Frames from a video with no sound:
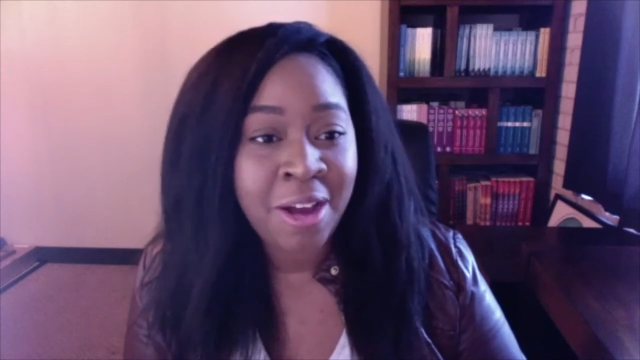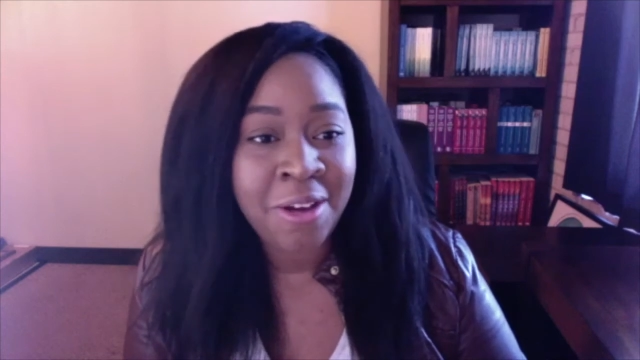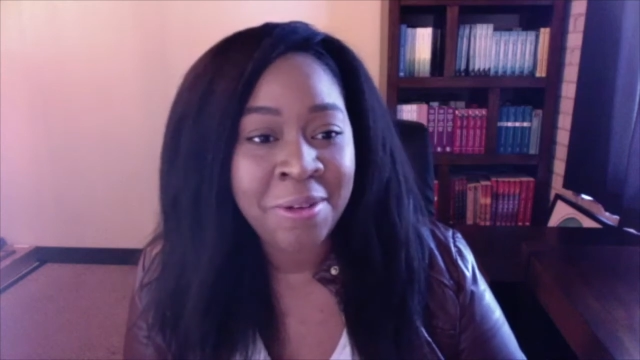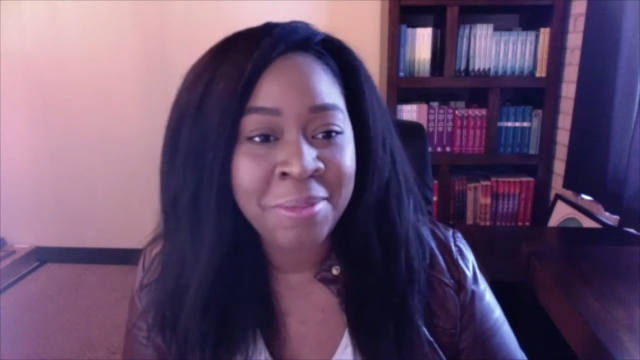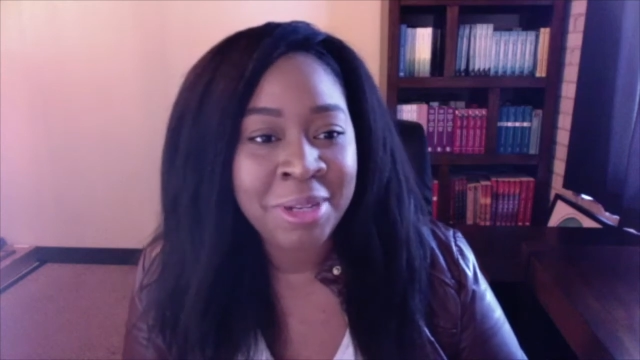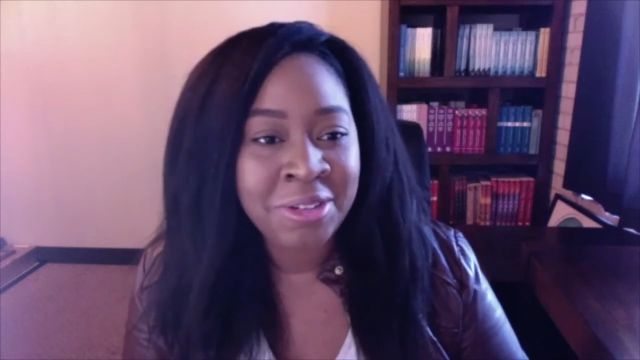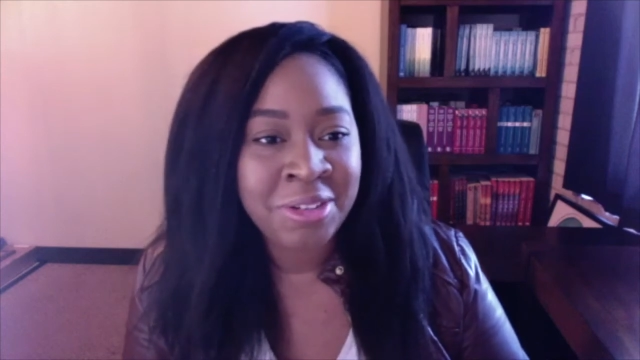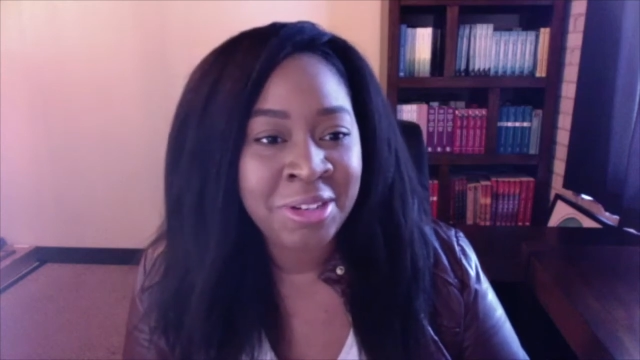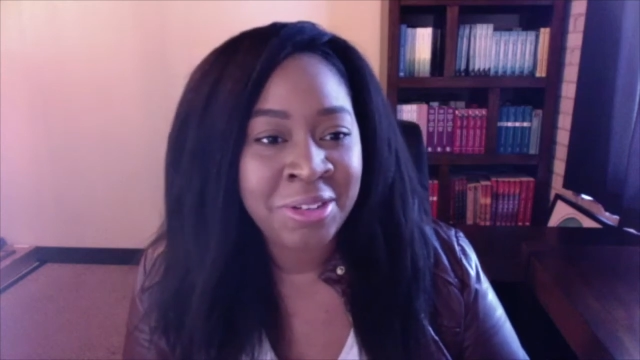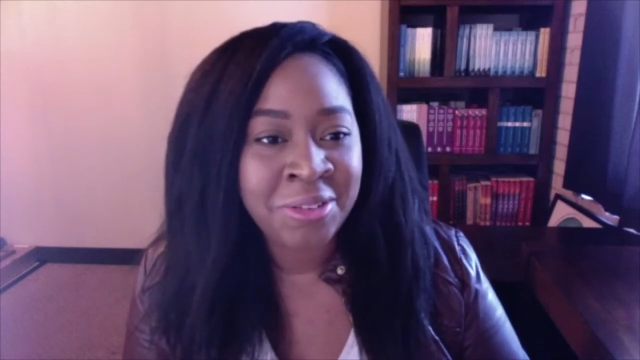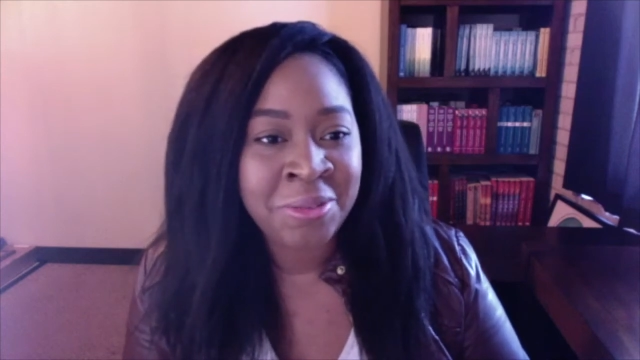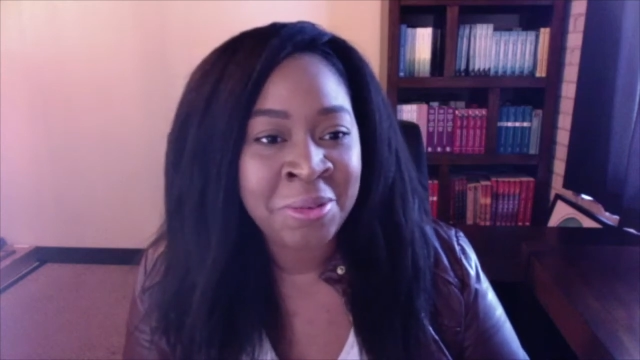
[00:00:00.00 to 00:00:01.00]
due
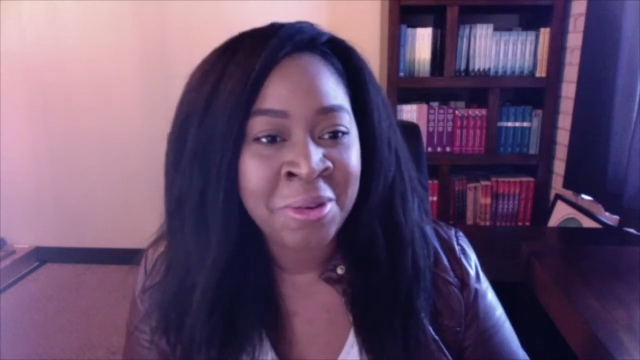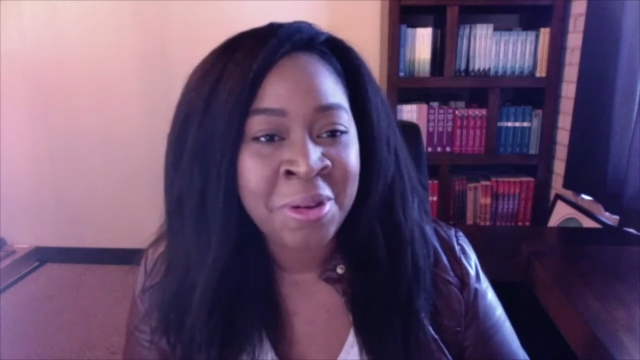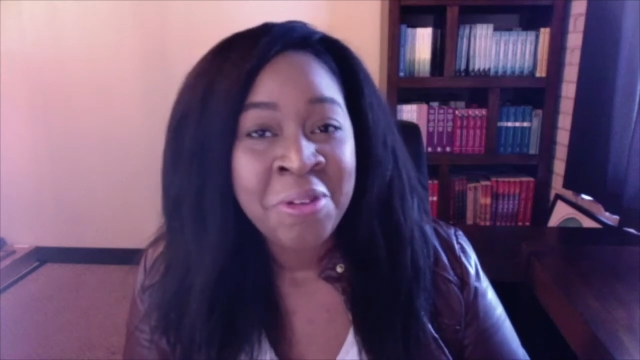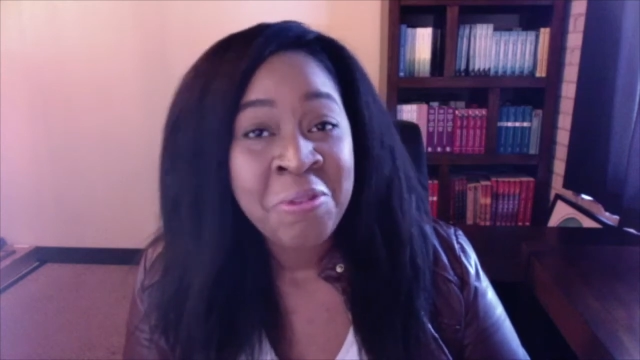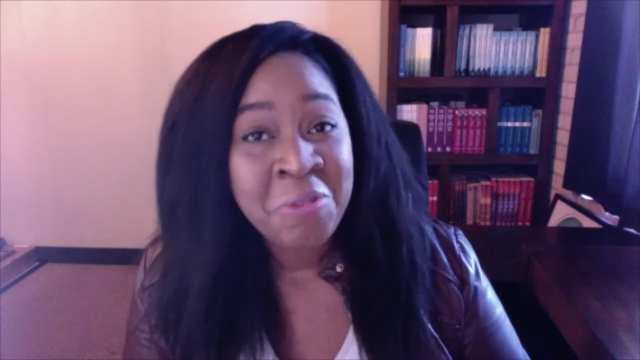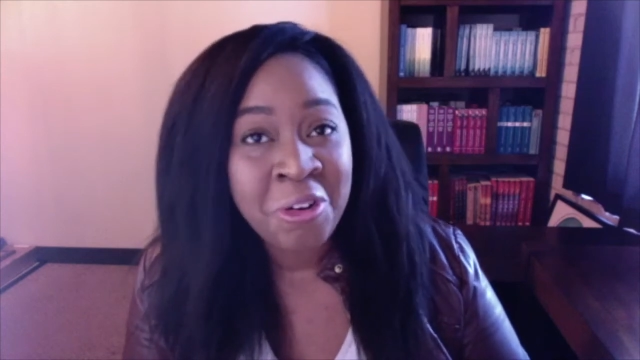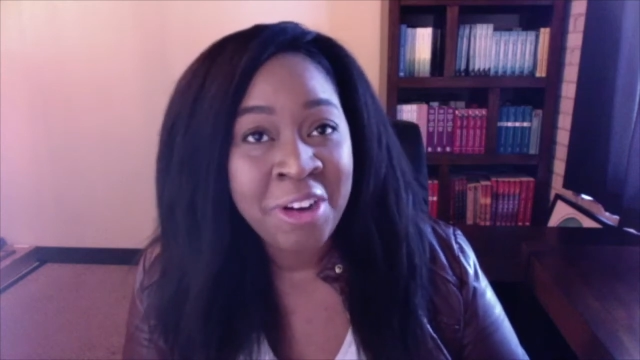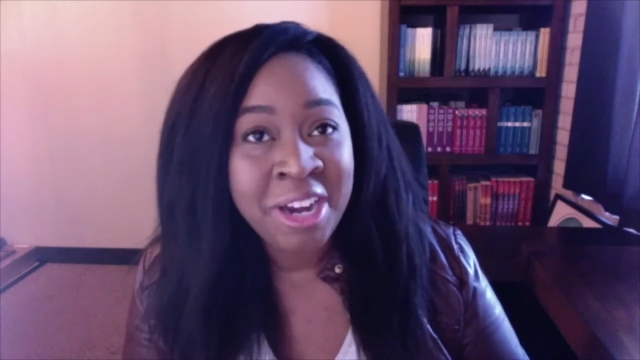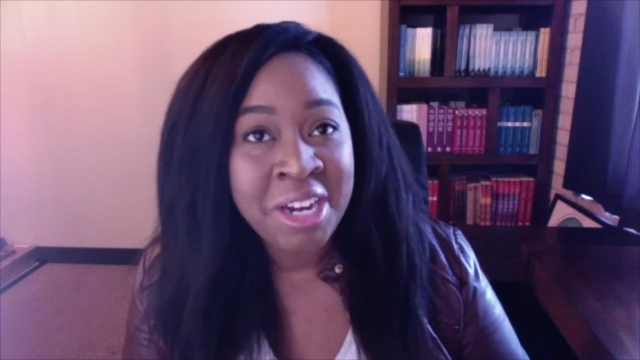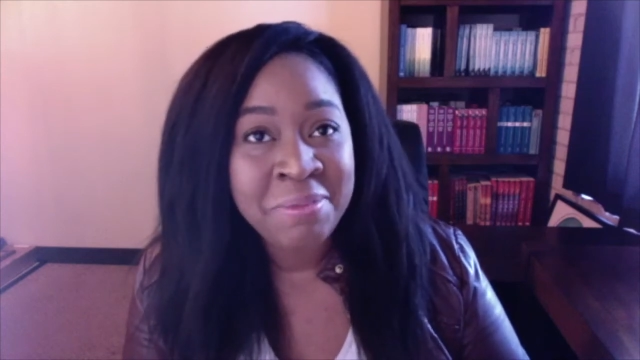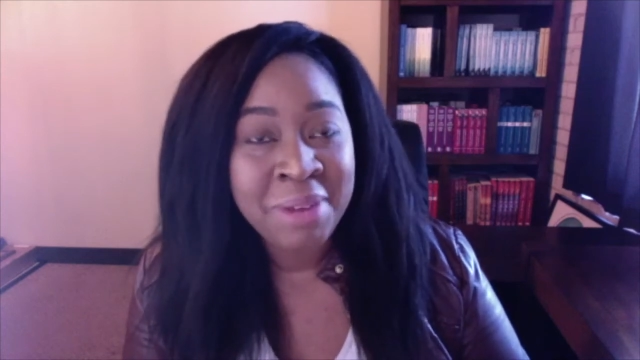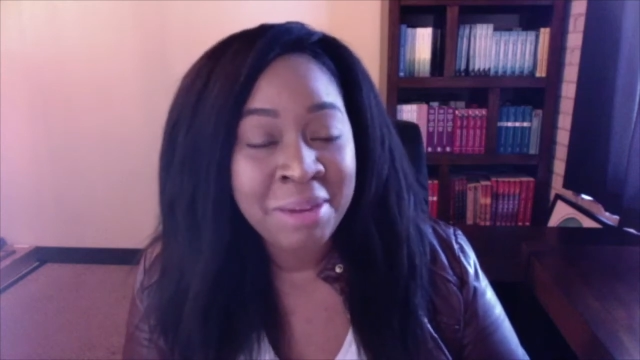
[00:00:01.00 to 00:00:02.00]
to
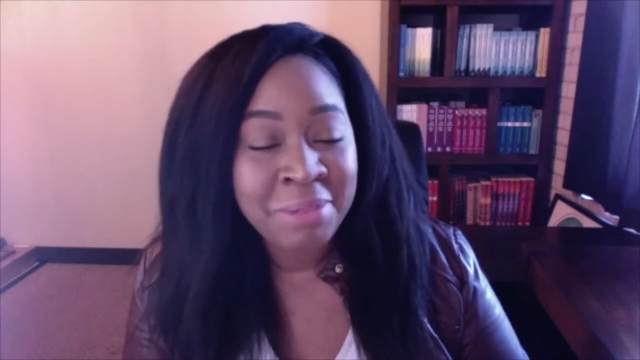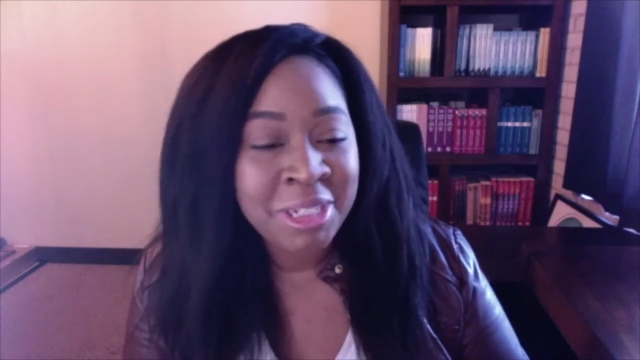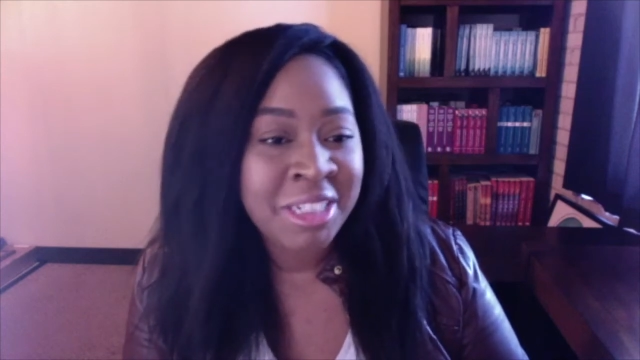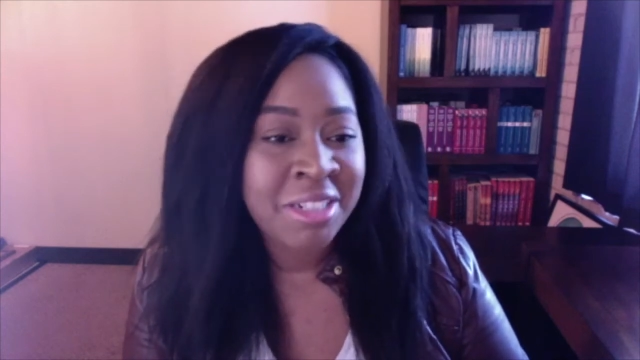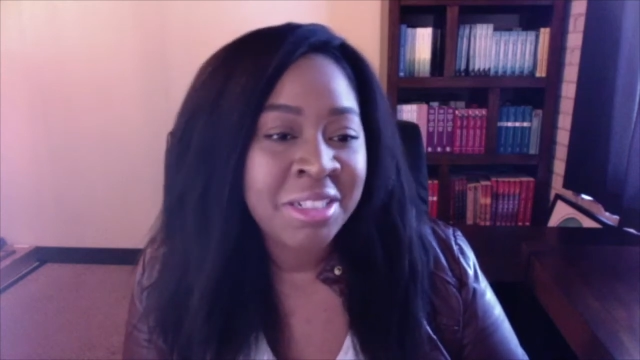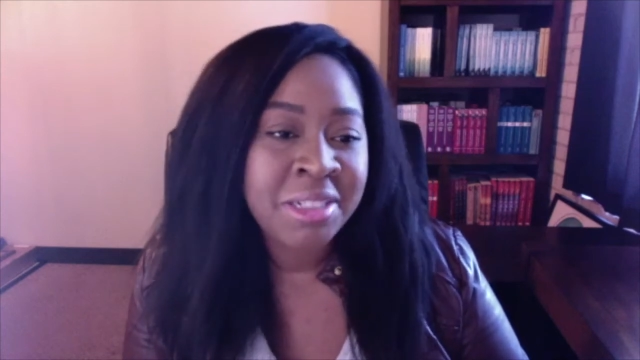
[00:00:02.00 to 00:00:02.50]
foreign publishers,